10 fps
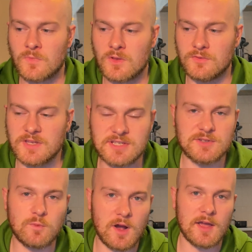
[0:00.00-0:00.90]
this
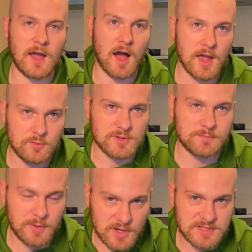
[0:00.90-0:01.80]
is why I was
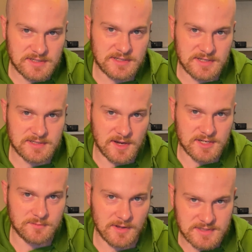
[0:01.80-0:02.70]
personally
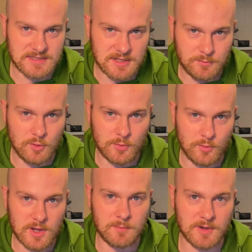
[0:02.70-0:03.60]
excited about Steve
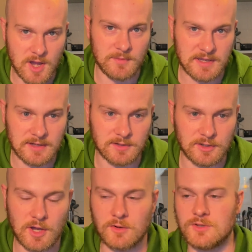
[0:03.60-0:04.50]
Borthwick becoming England
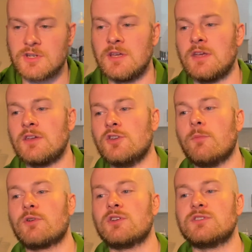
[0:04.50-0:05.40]
coach.
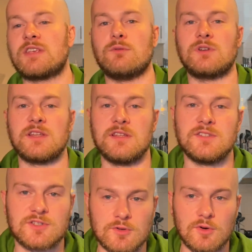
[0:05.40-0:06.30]
Not because he would
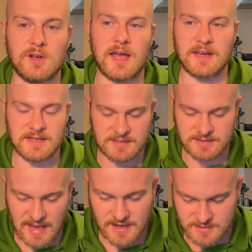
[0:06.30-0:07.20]
install an
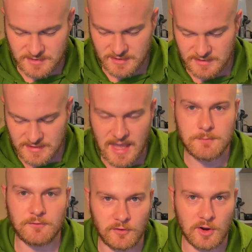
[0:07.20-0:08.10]
exact
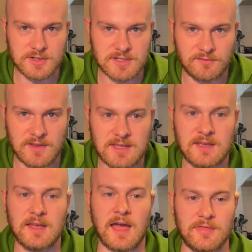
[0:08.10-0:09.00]
game
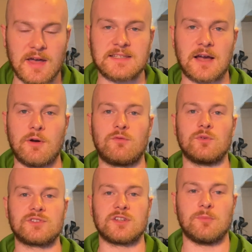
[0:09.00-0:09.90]
philosophy and that's how
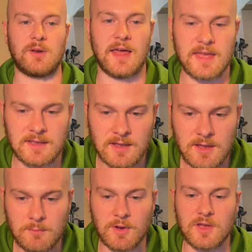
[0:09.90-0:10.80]
everyone's going to play,
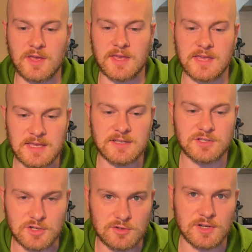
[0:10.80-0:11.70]
but he is
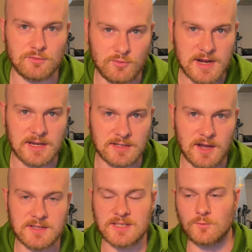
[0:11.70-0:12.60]
good at
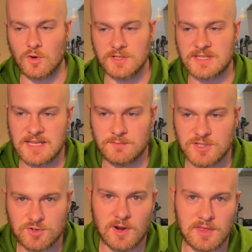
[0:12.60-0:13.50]
recognizing what a team's
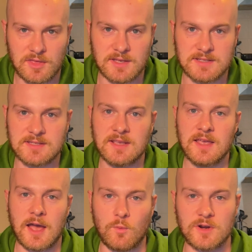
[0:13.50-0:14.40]
strength is
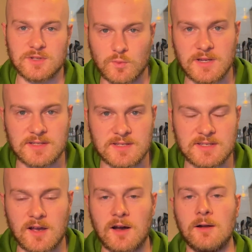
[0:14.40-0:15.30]
and what its
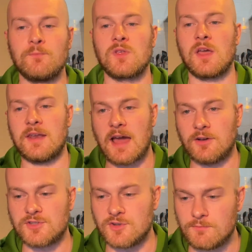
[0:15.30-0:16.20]
weaknesses are, and
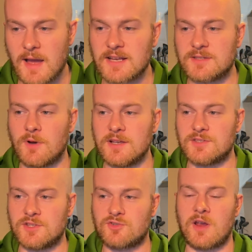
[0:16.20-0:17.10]
how to maximize
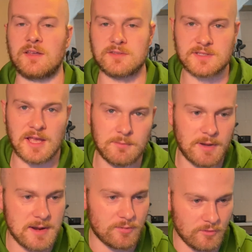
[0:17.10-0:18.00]
the strengths and
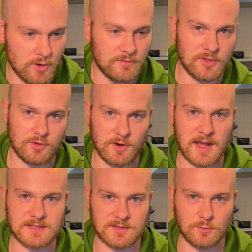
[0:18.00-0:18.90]
paper over the
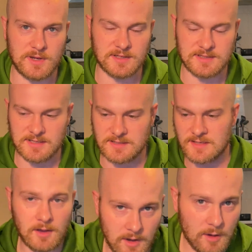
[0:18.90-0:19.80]
cracks and the
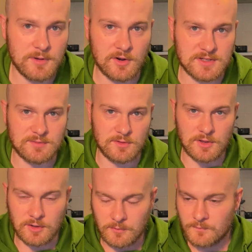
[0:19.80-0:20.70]
weaknesses. I'll be honest with you,